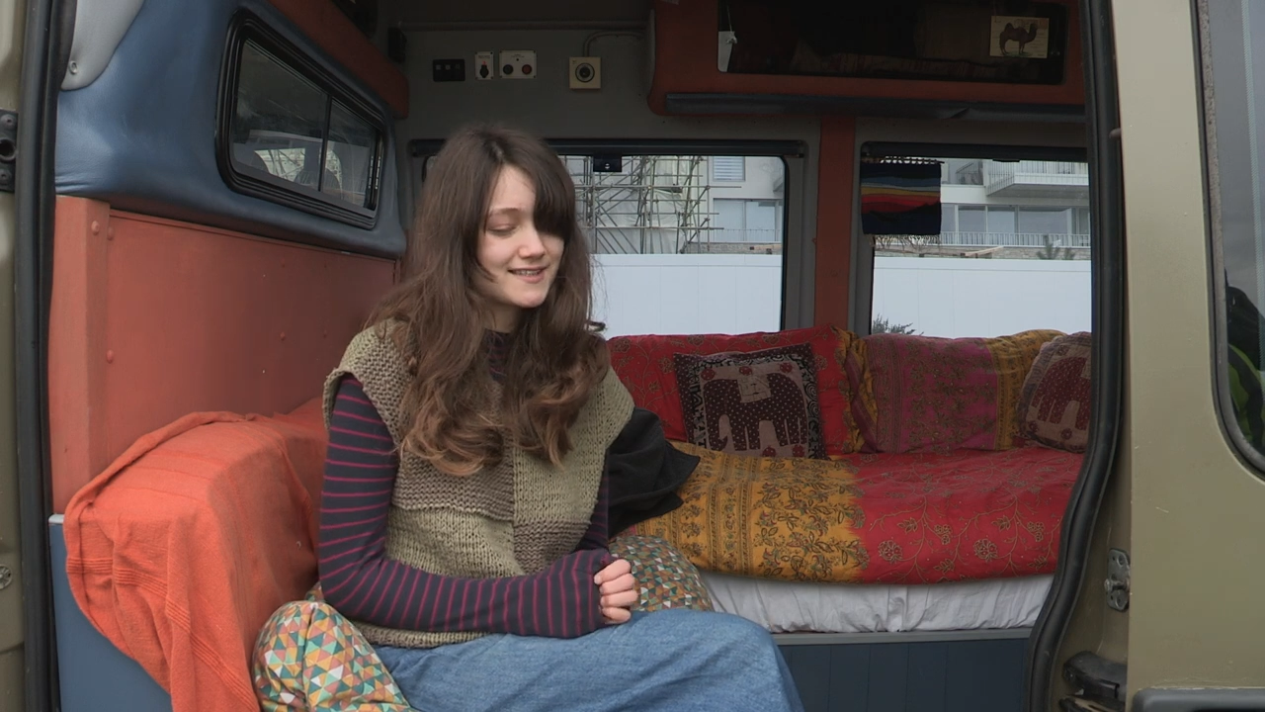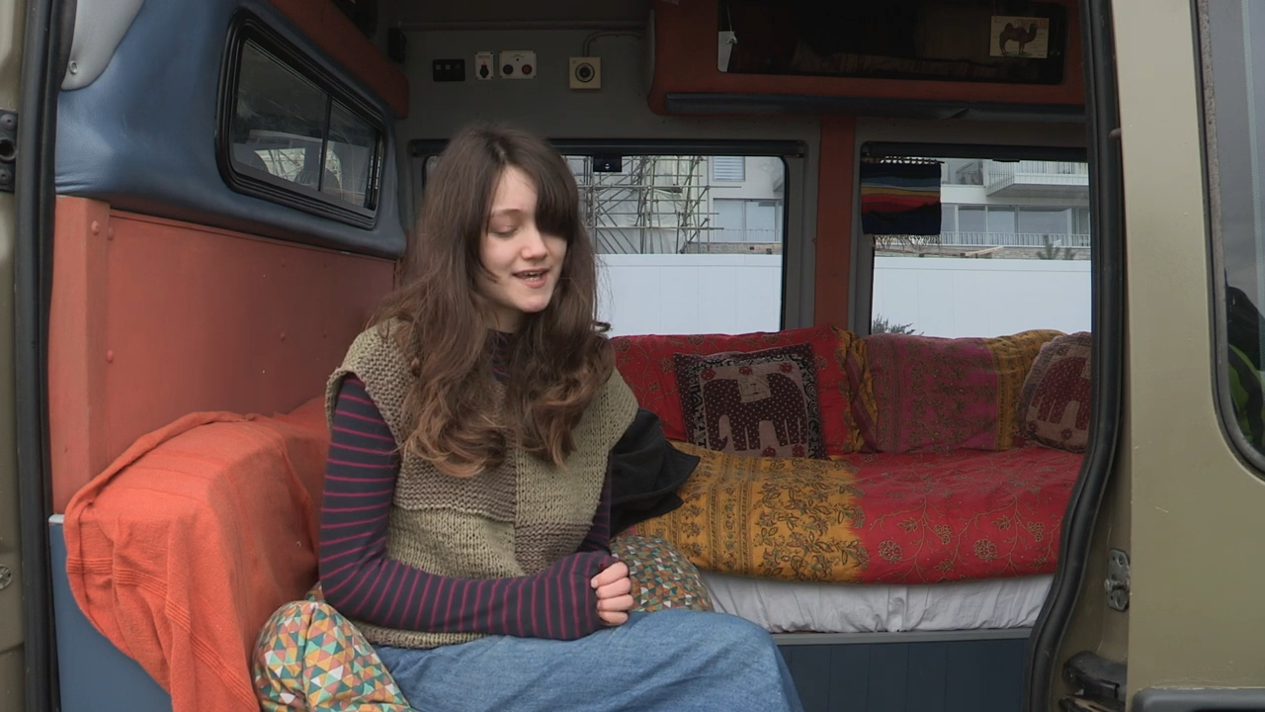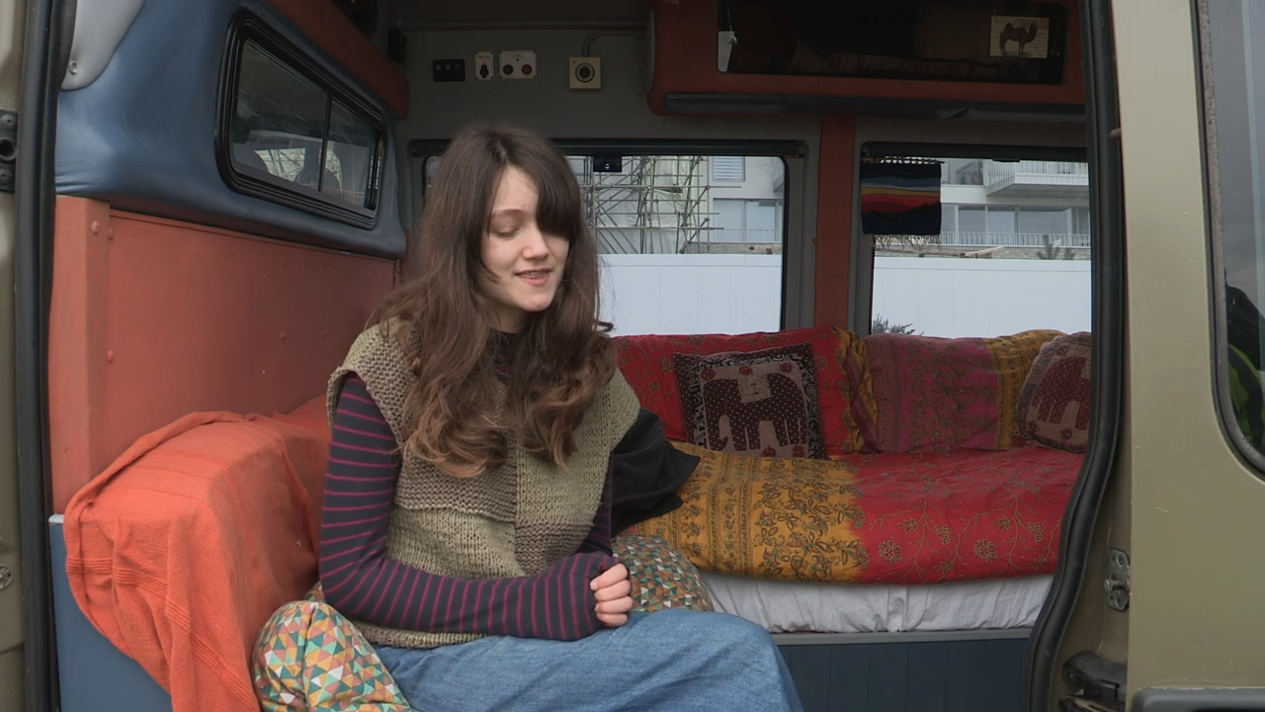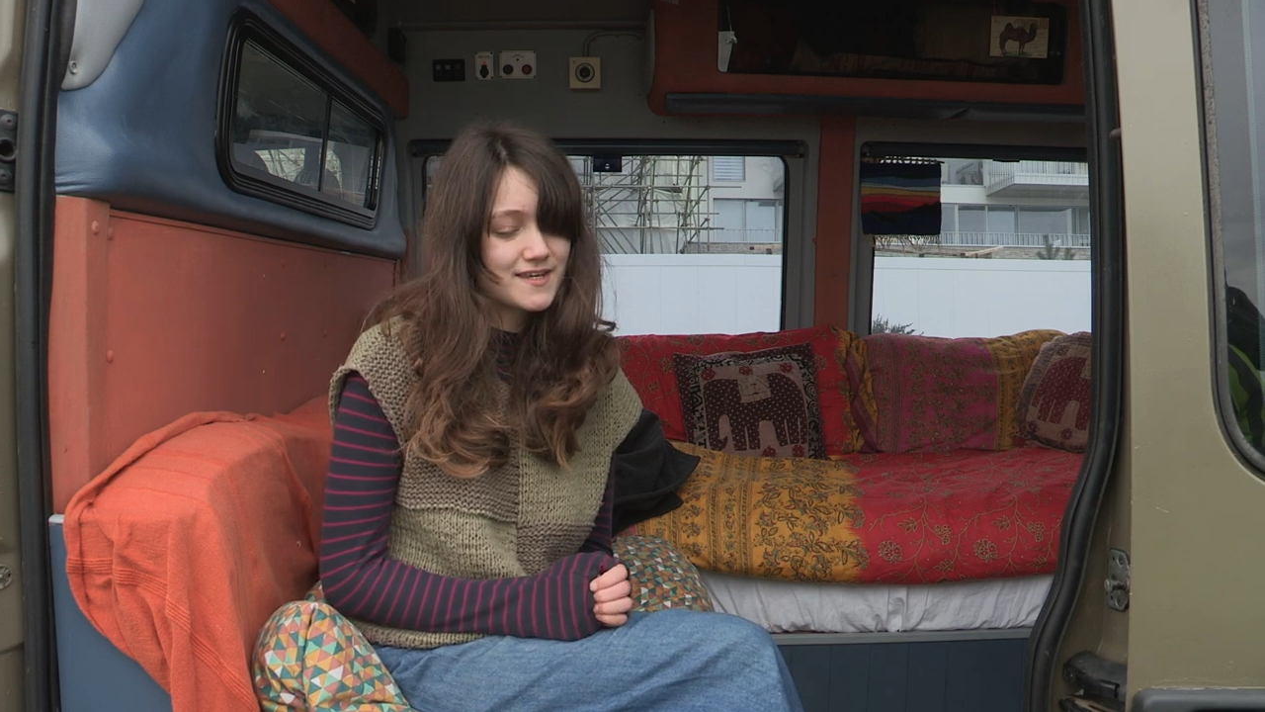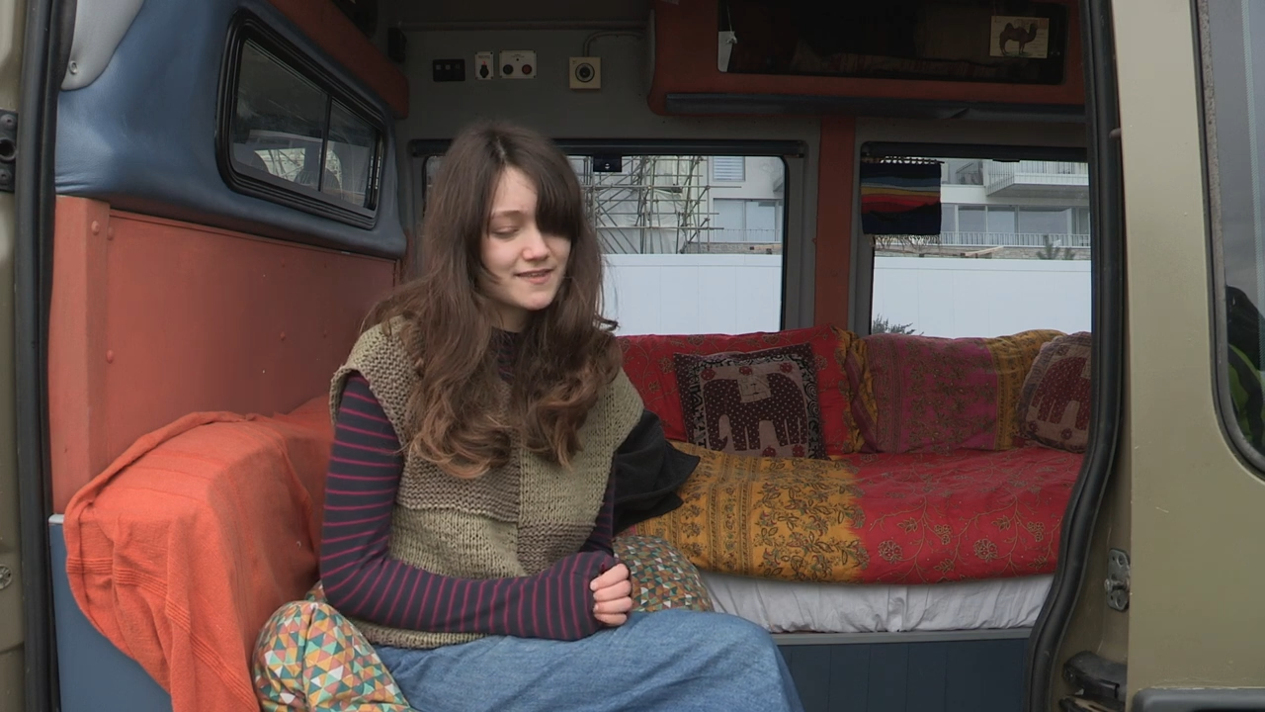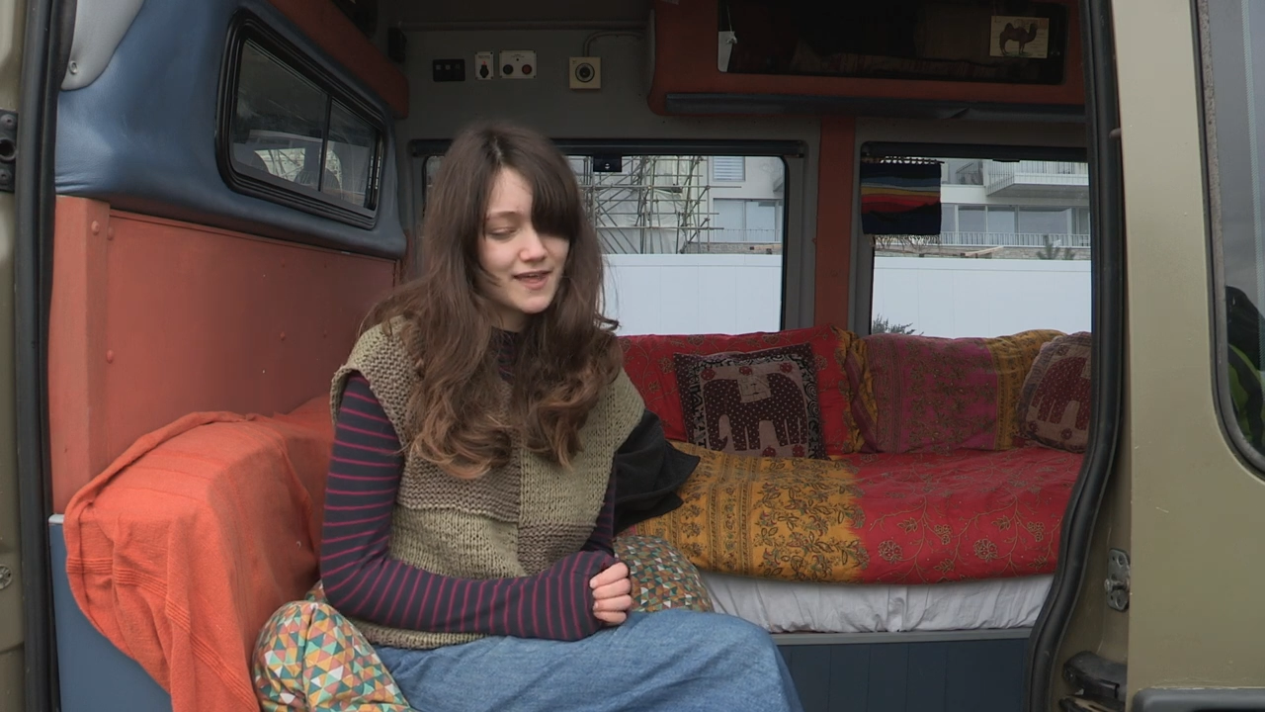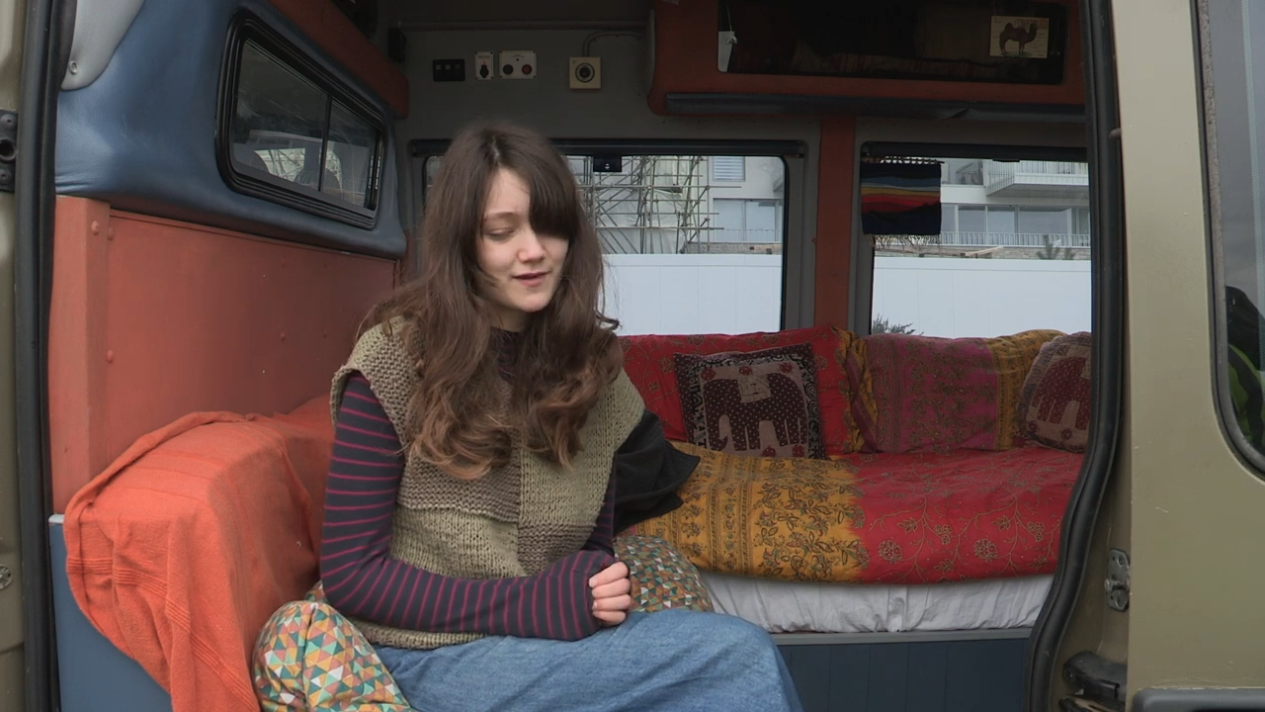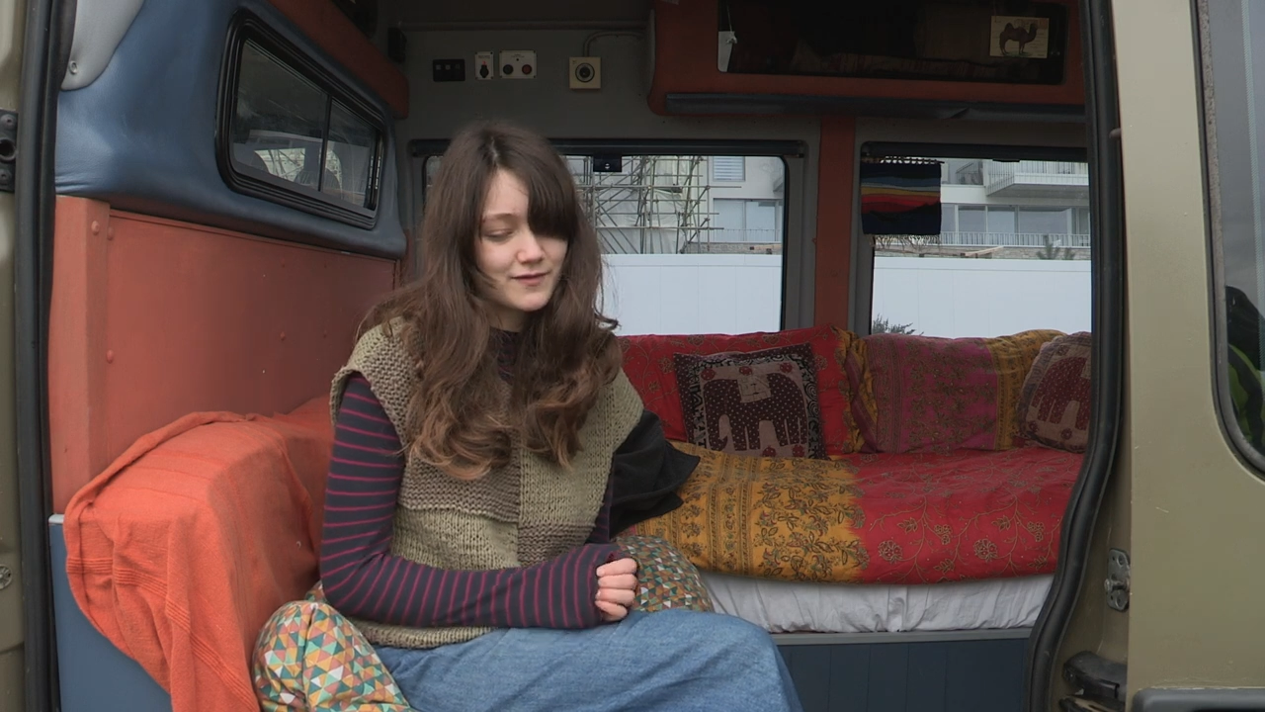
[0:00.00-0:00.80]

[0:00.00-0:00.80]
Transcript: I think that